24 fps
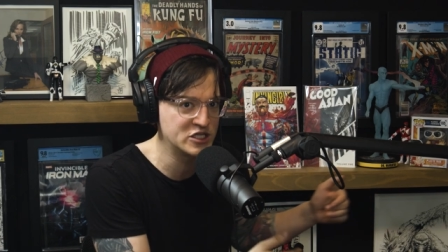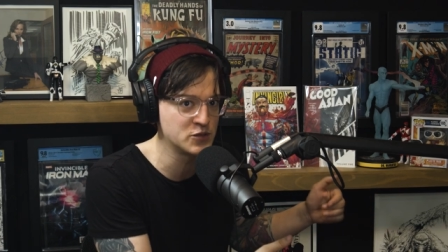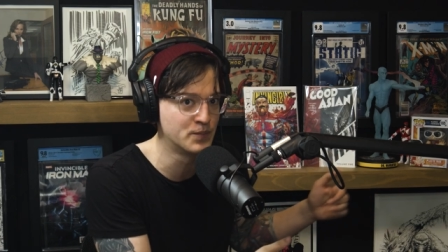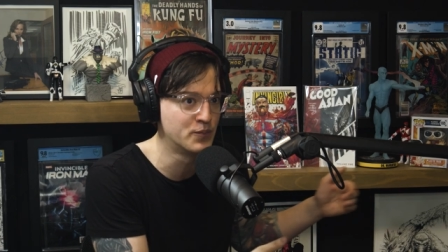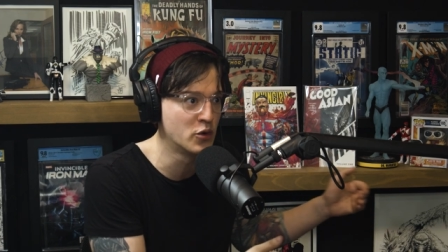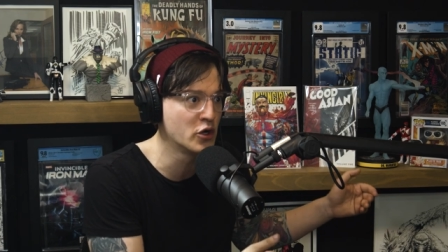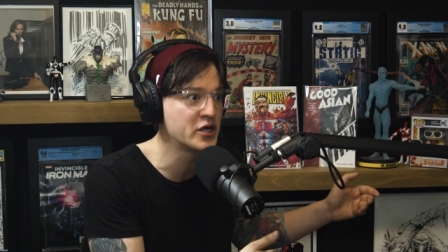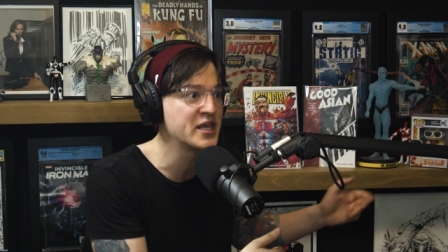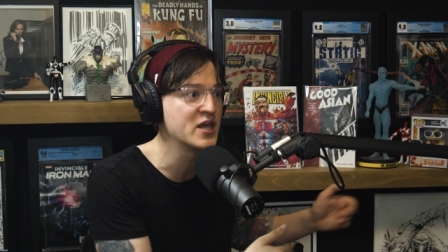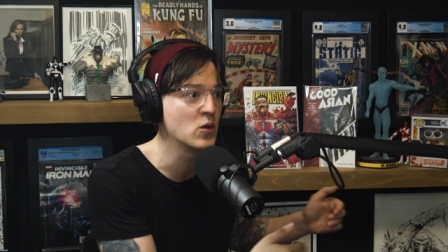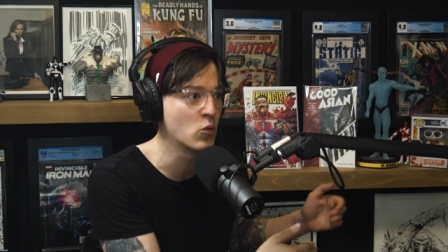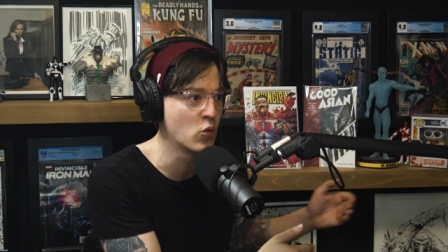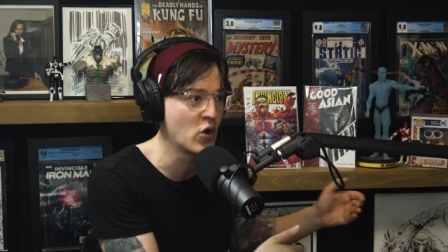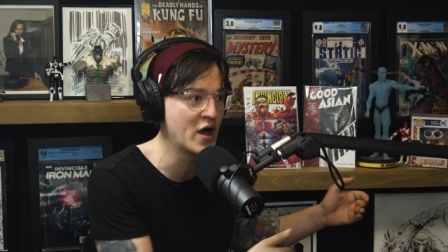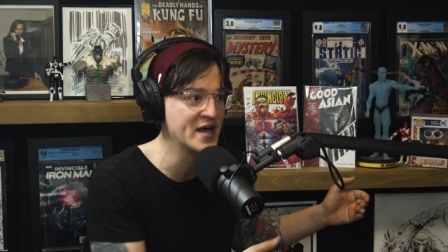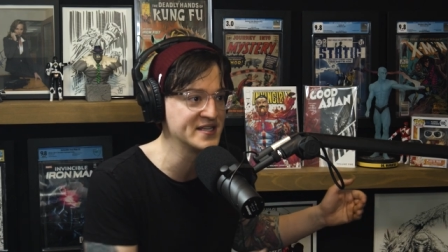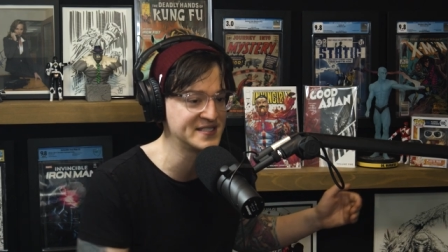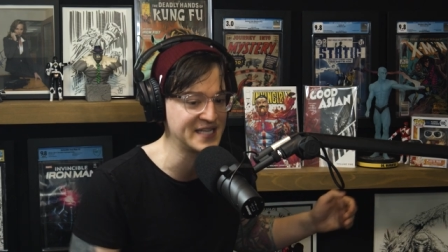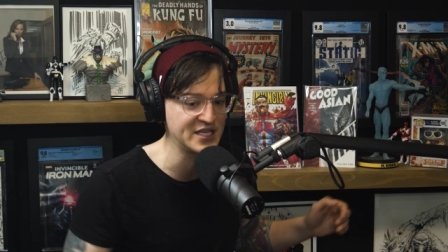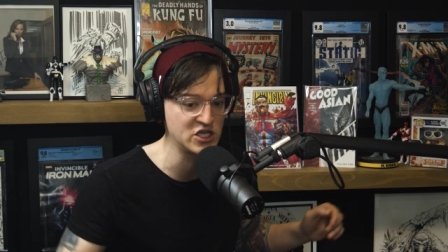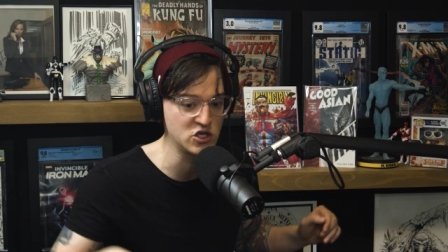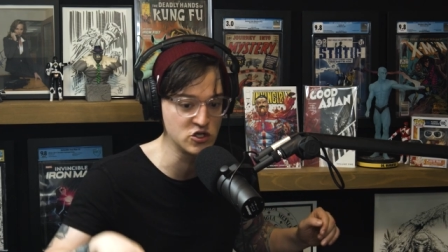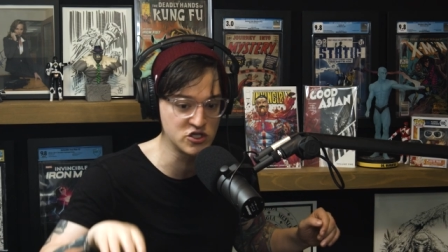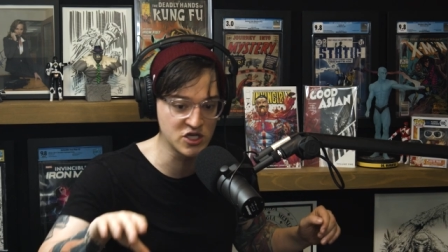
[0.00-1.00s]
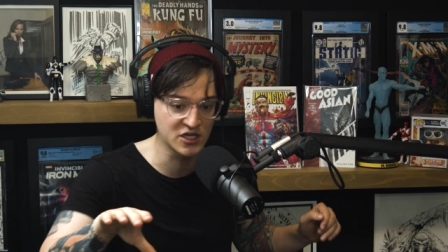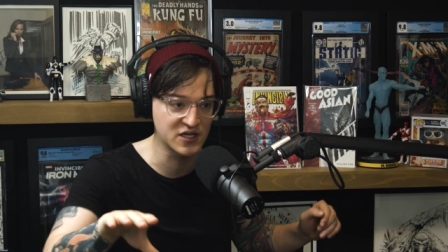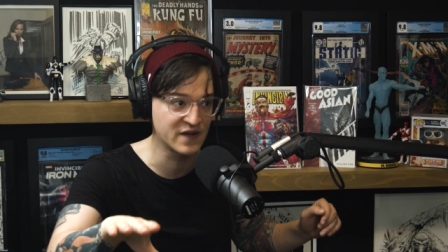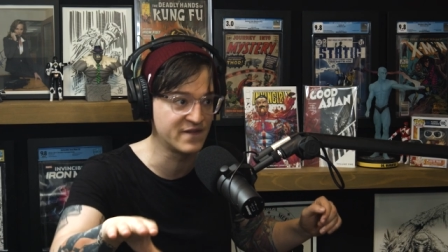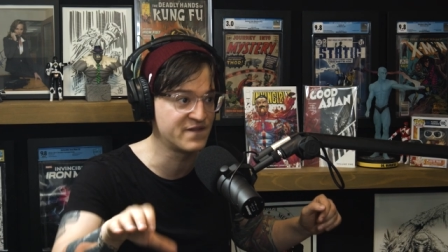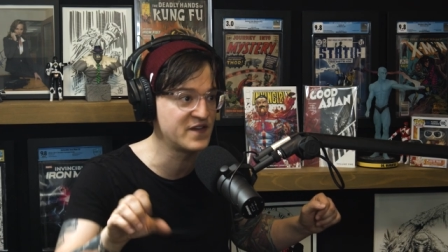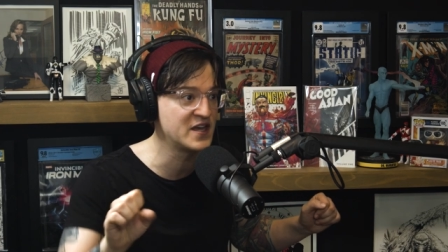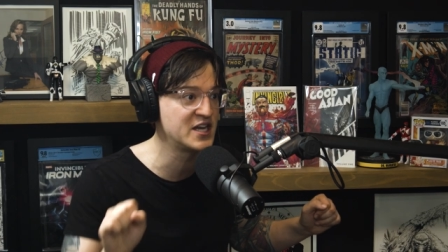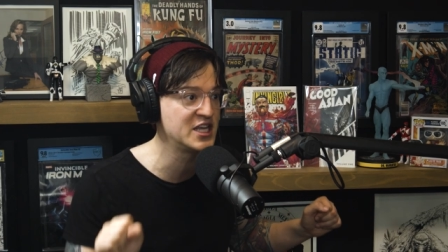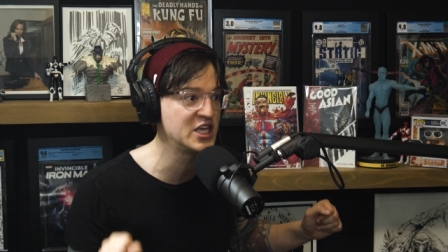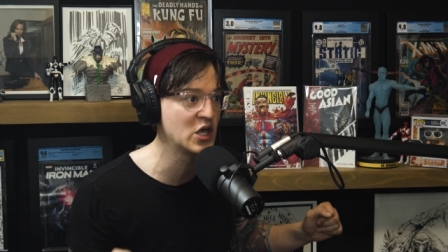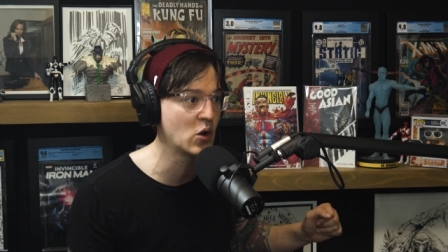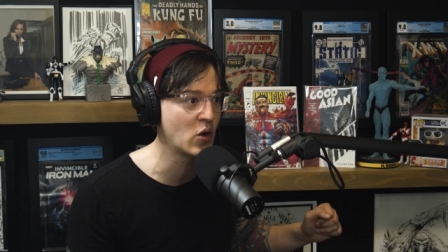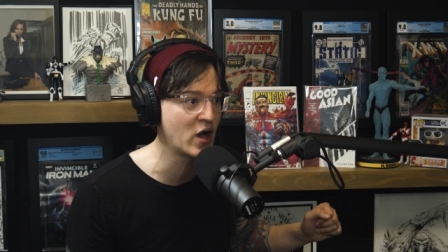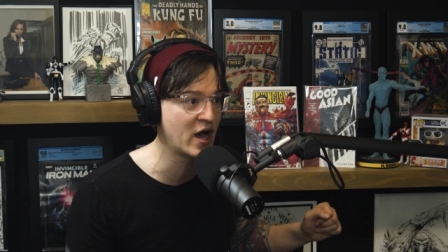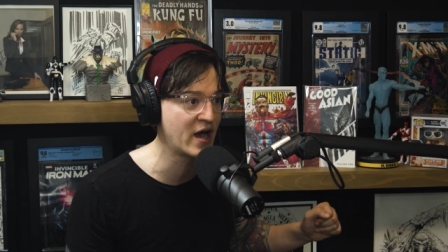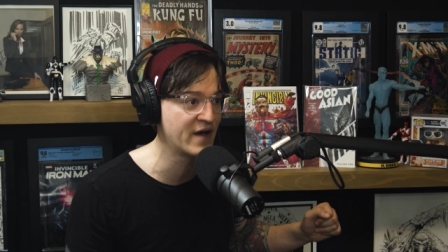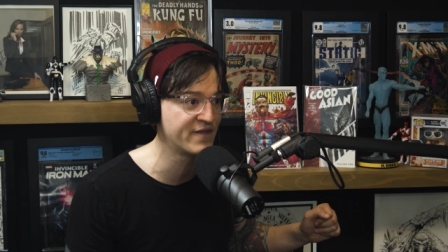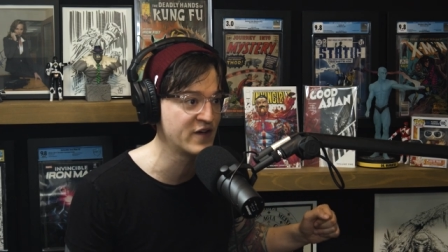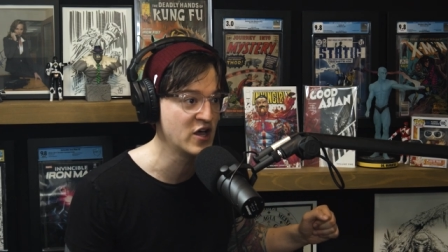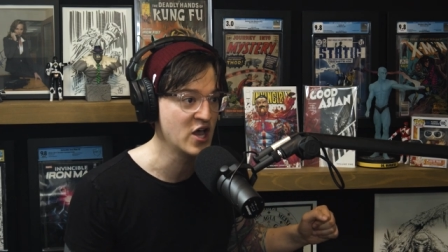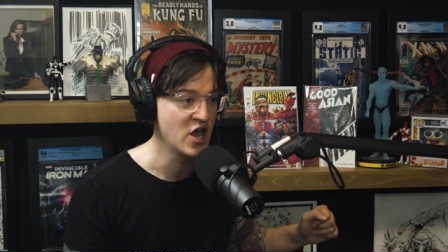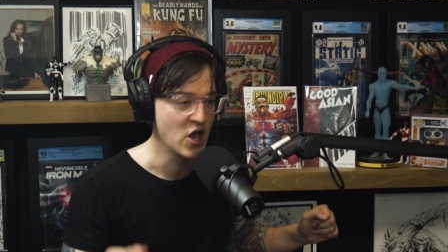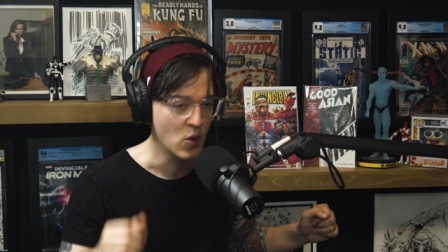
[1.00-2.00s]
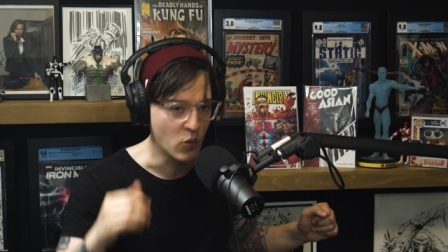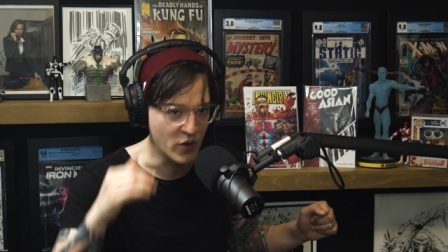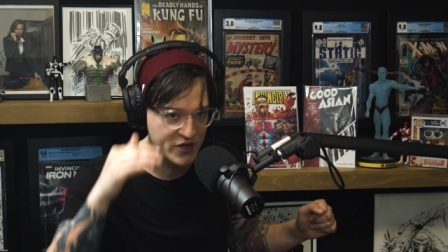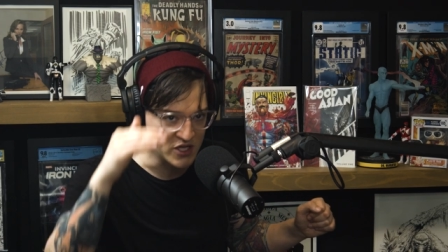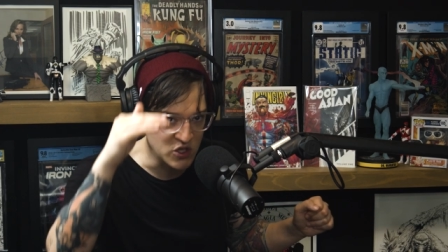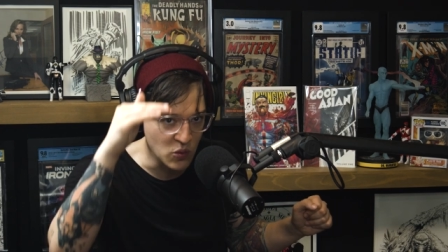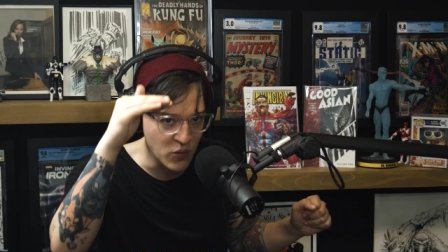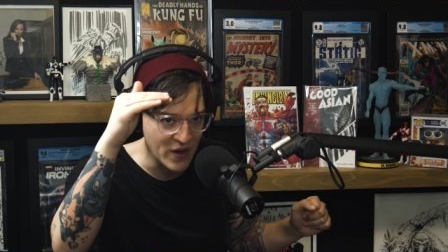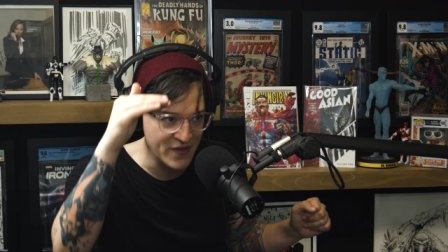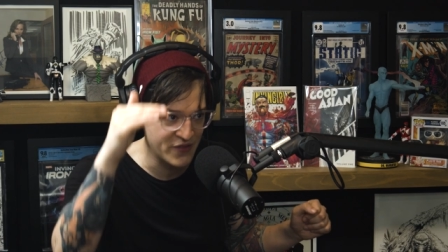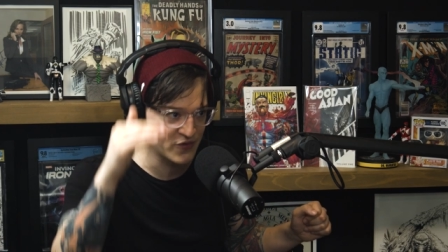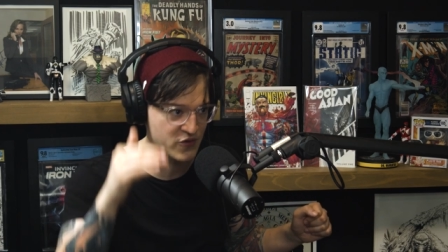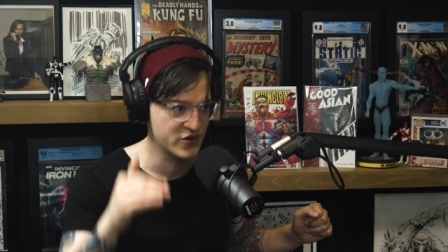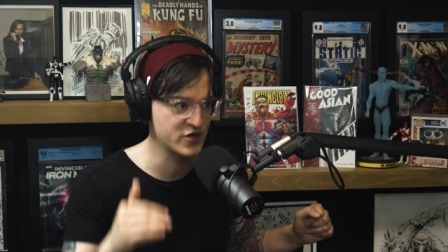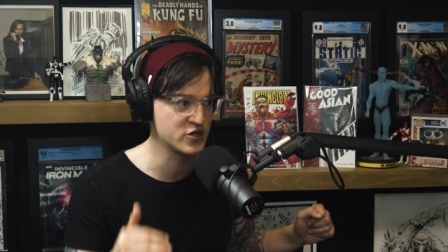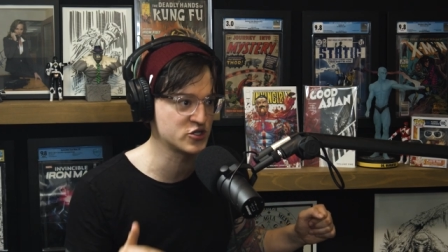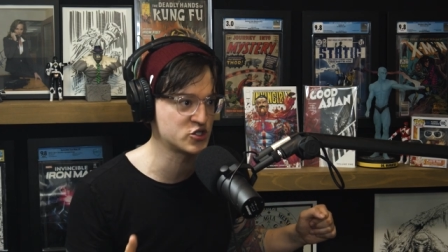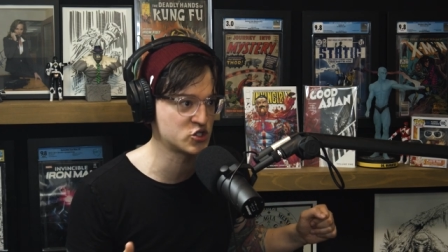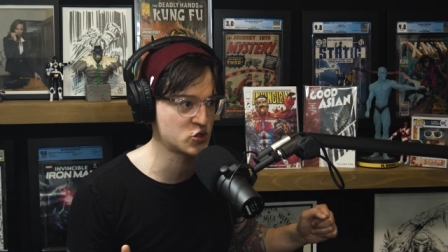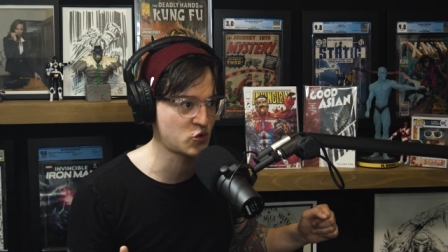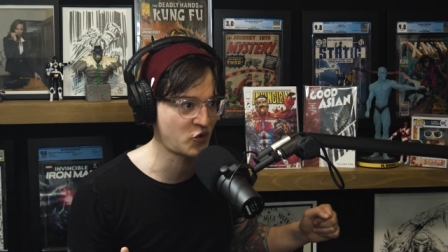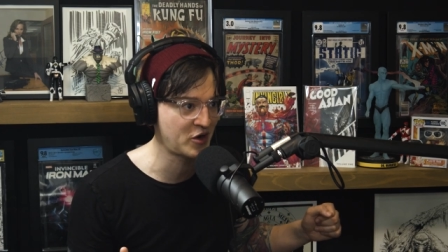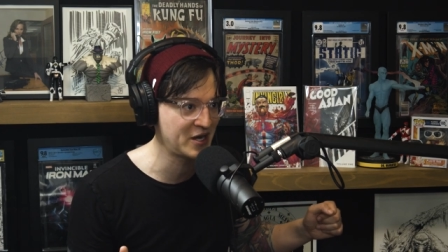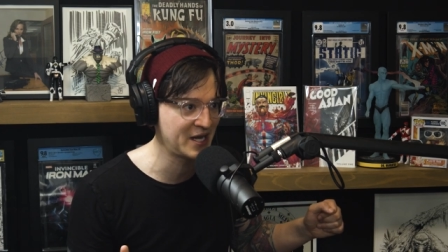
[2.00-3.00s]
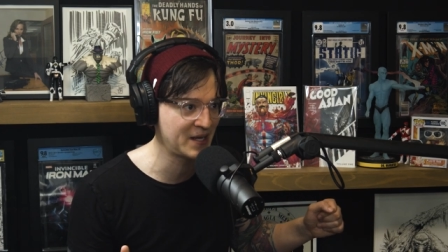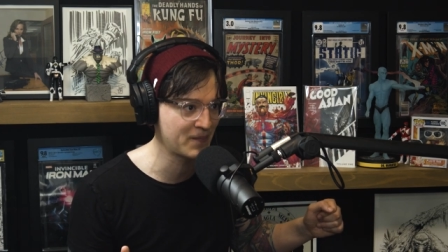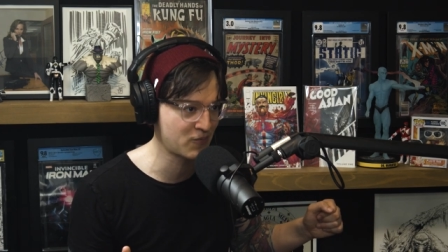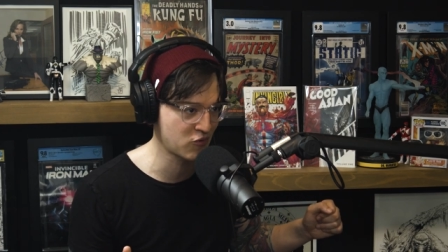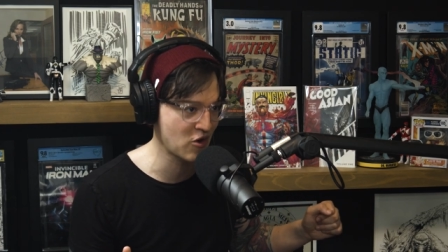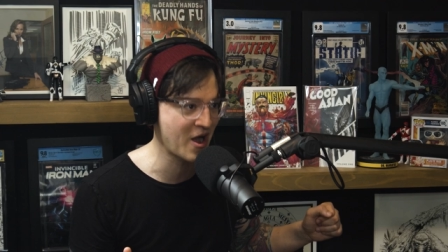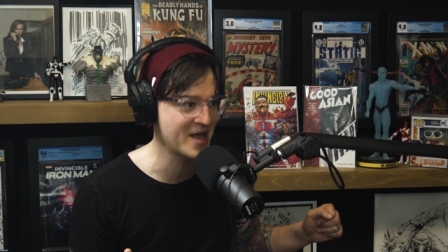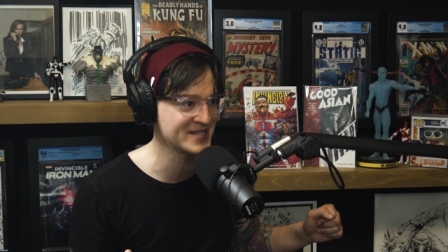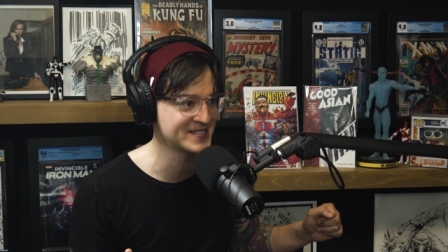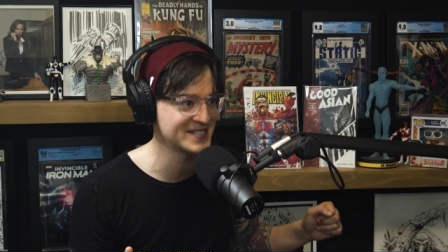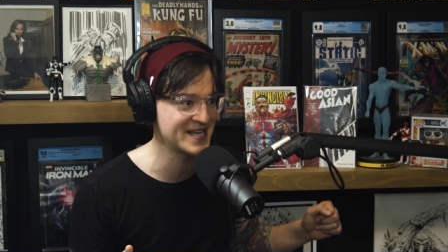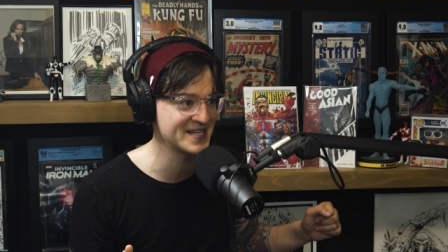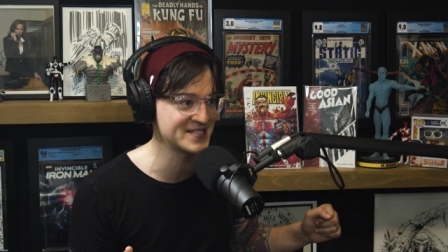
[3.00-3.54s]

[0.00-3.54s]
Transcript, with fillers: book it was that you took a video of when you went through your screening process.